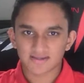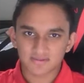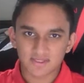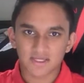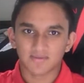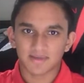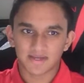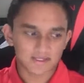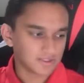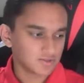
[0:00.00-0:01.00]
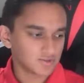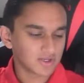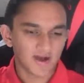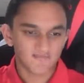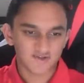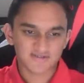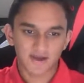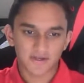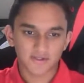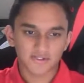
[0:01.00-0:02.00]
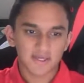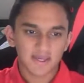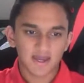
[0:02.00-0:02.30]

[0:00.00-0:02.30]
and lead them into the conference finals.